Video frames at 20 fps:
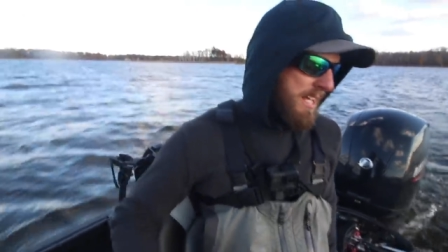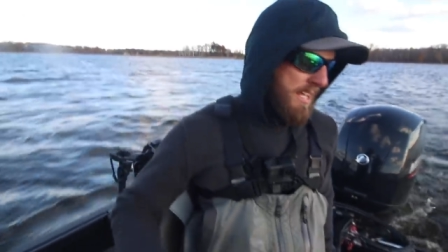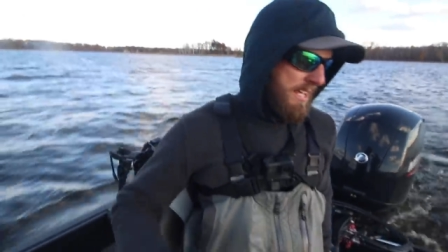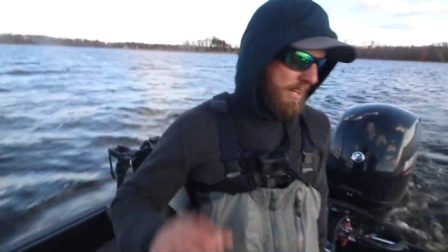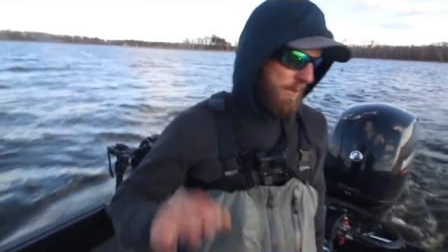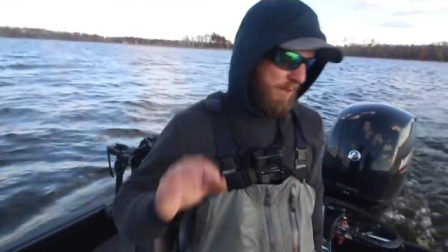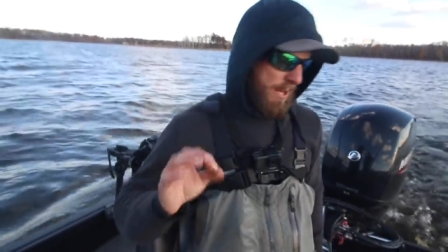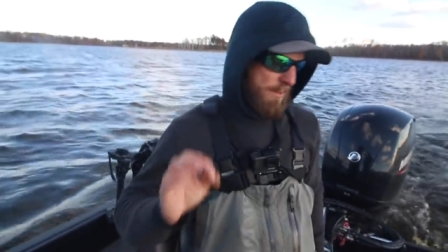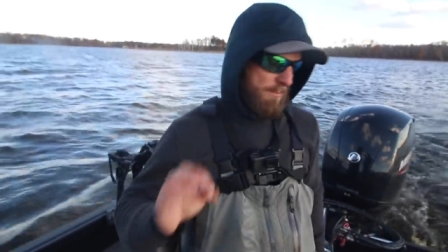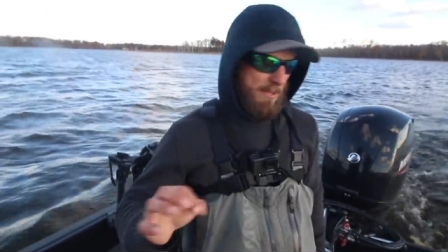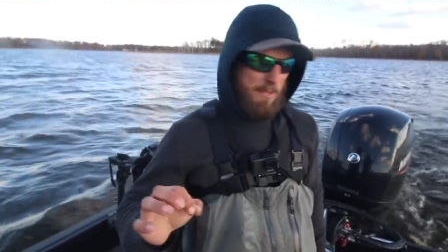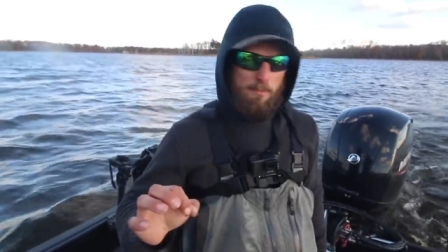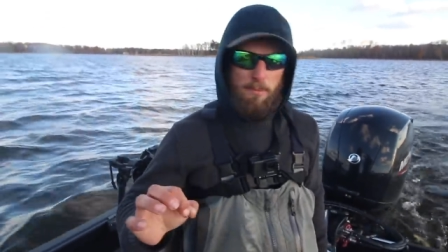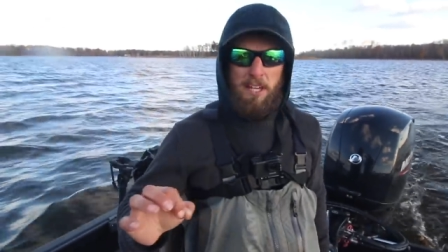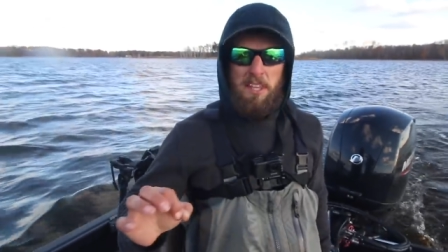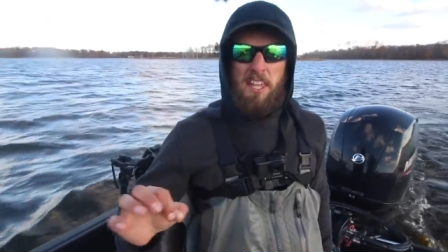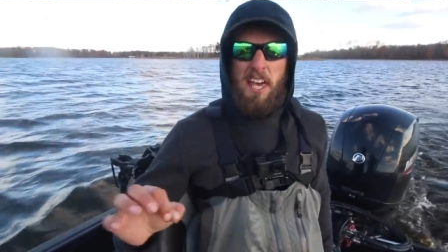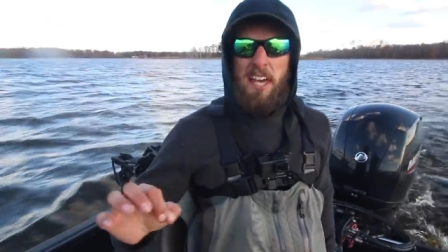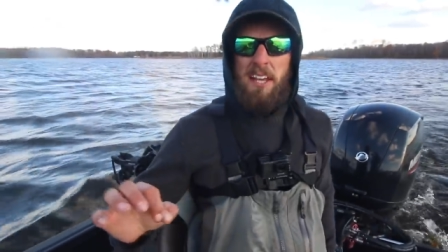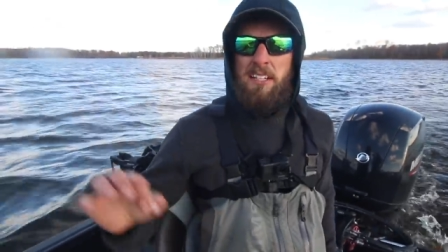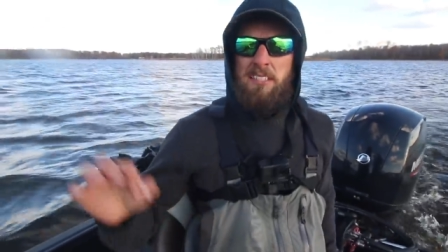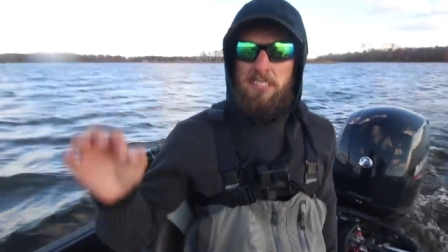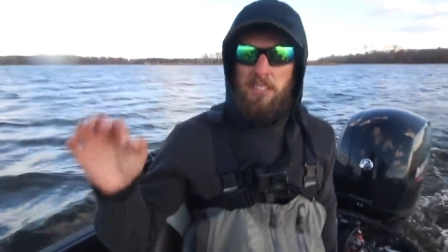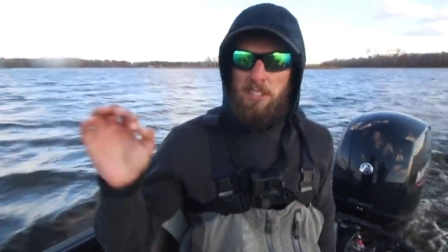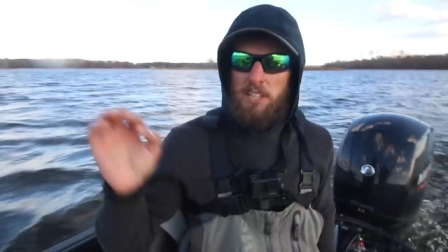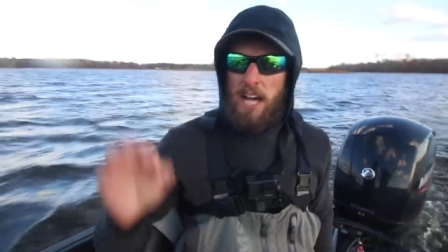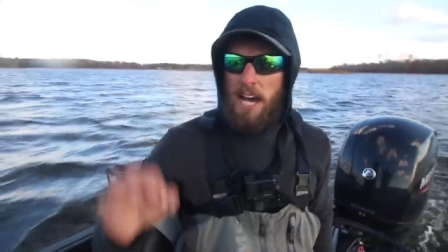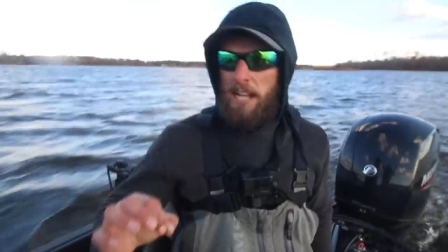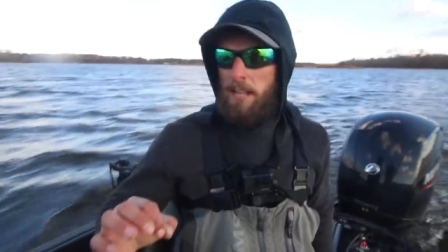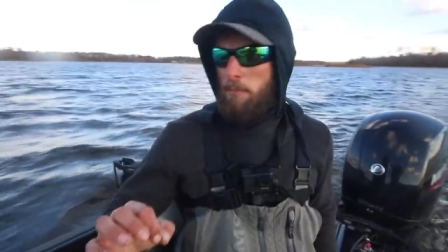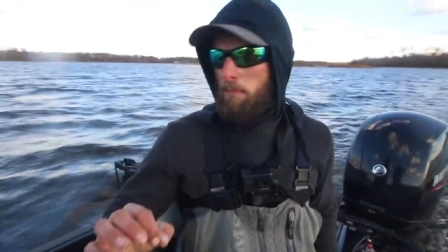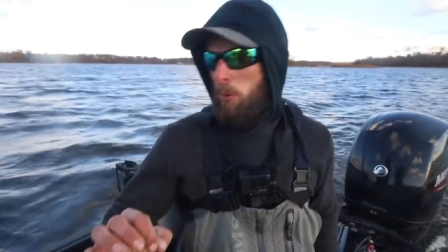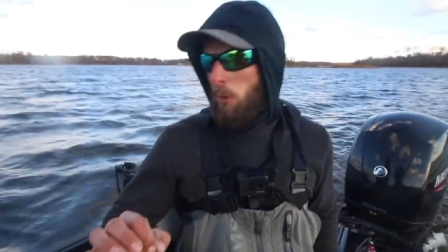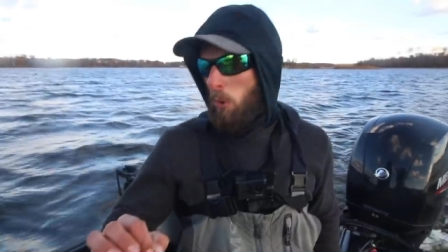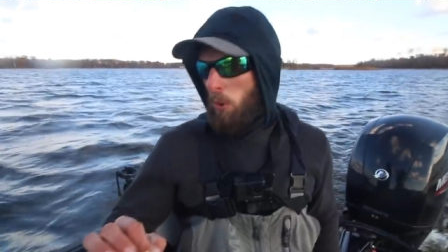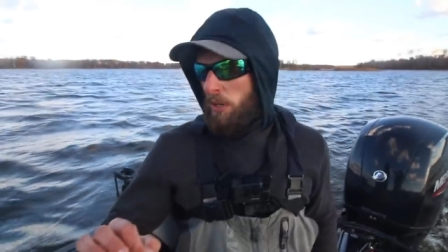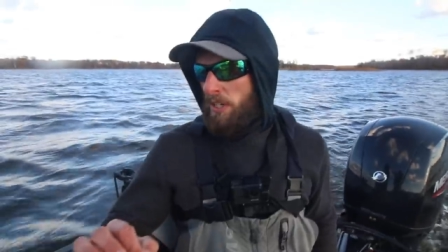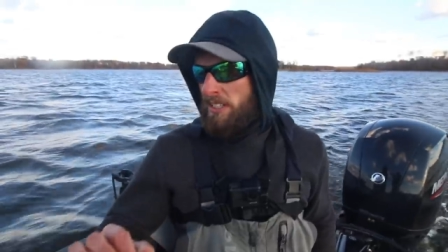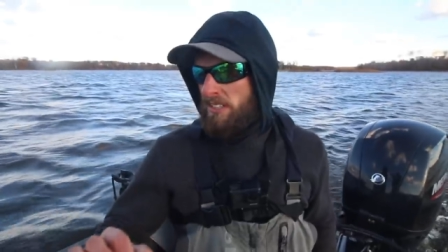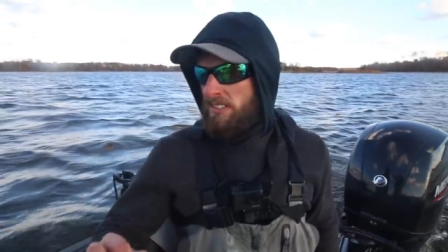And what I mean by that is a lot of
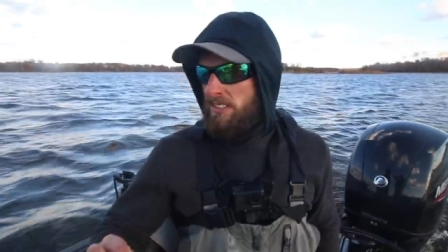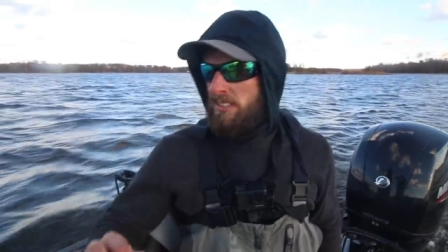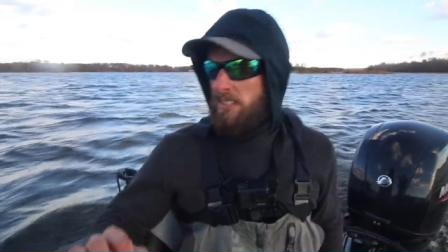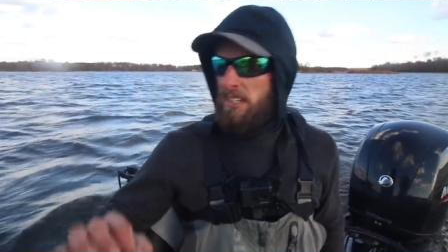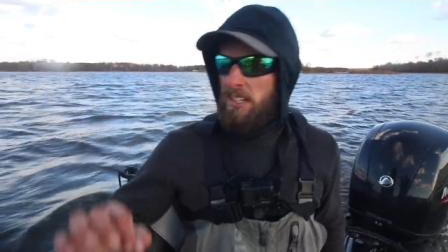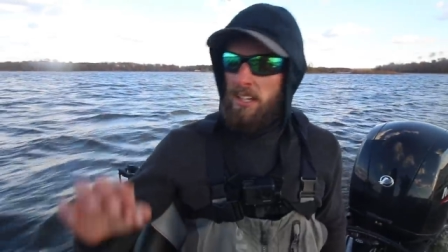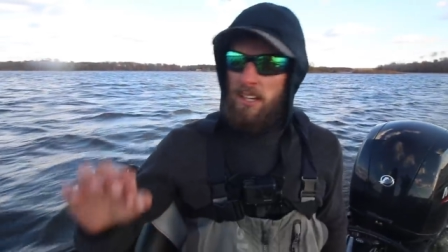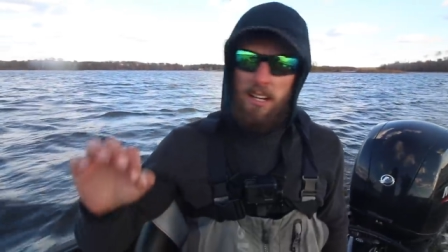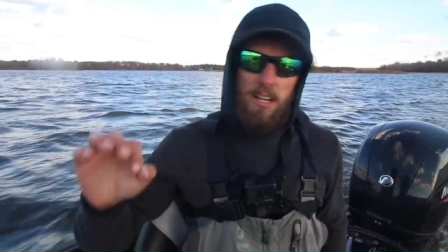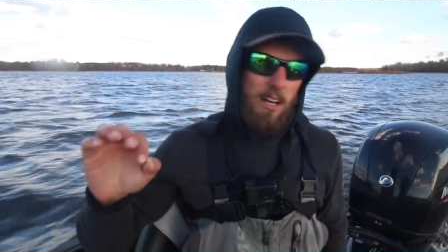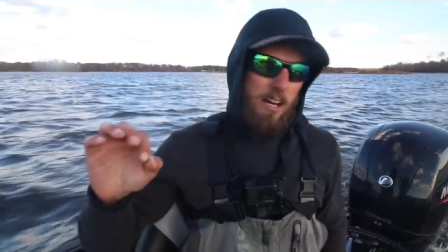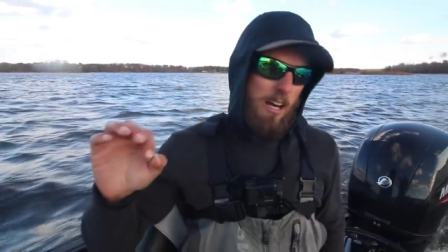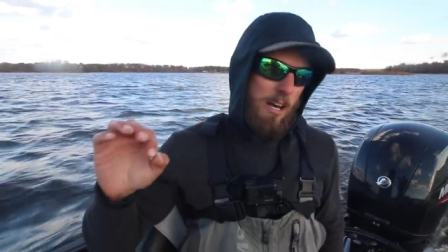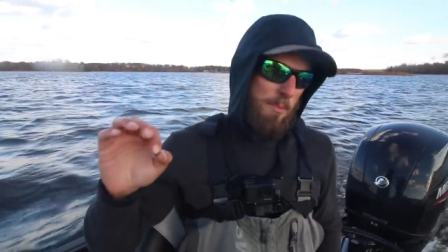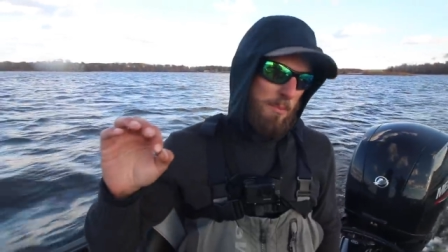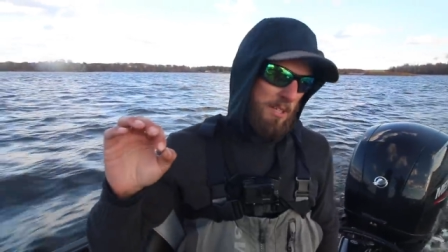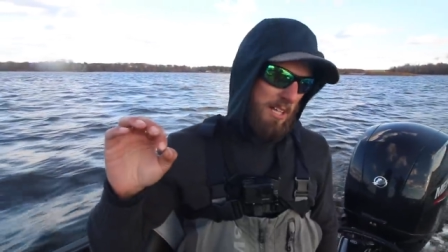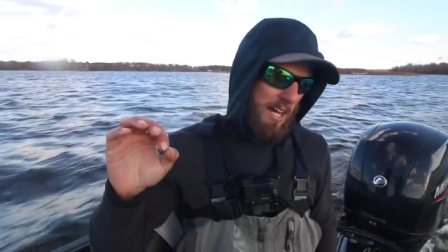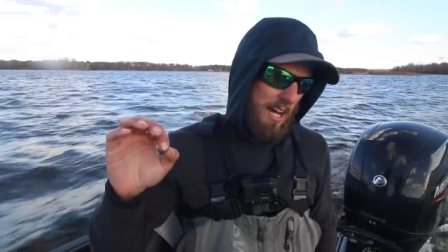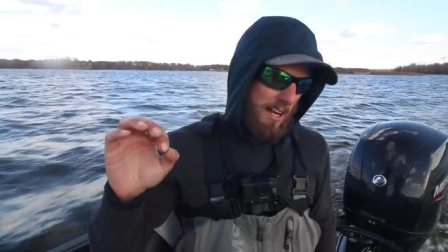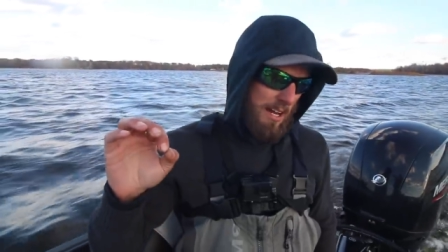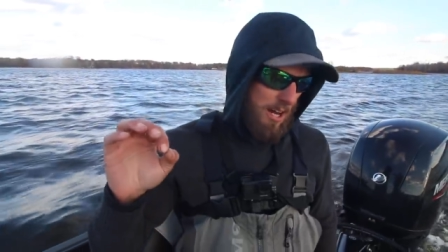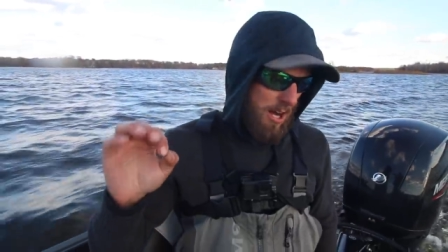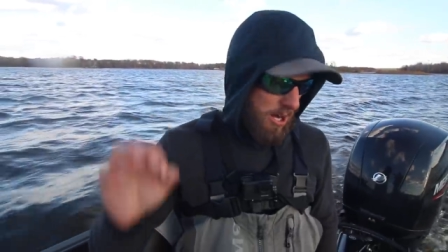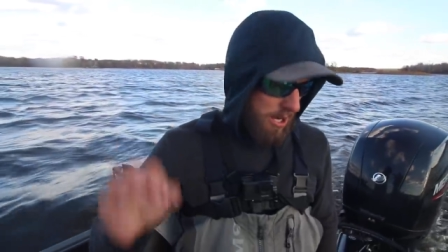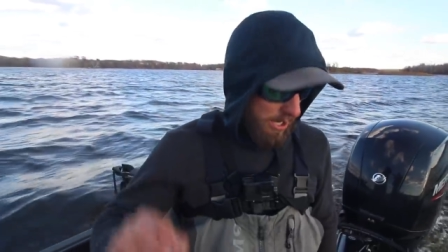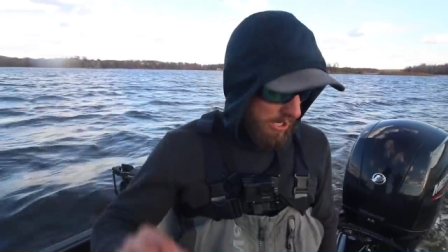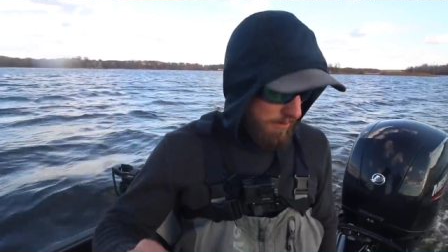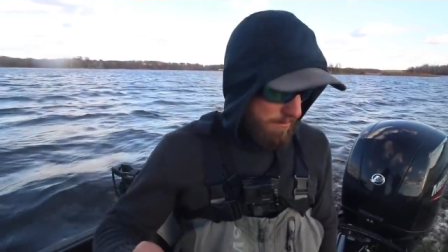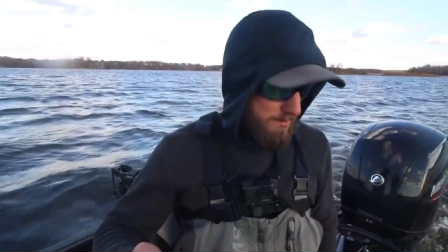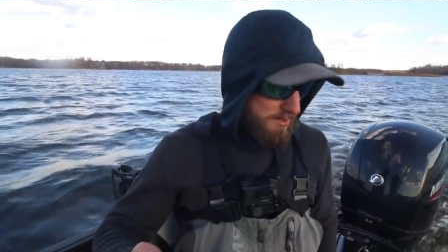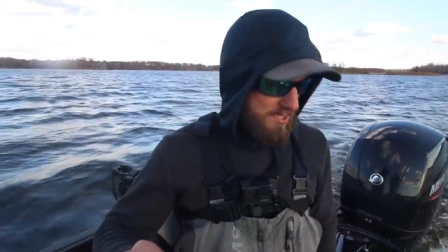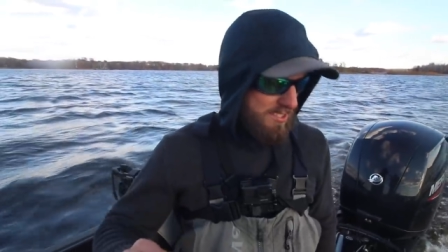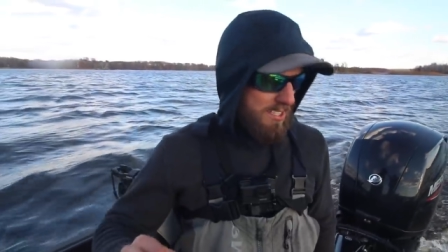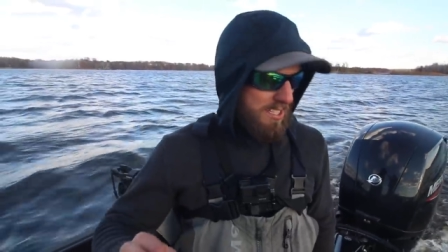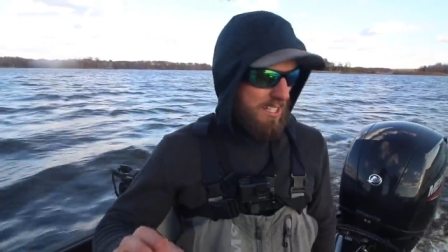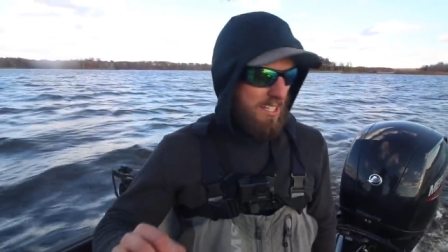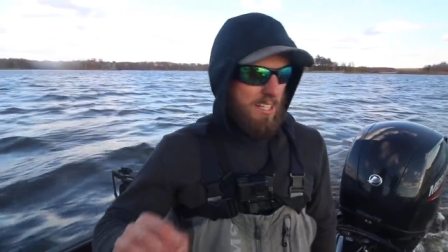points, um, a lot of humps,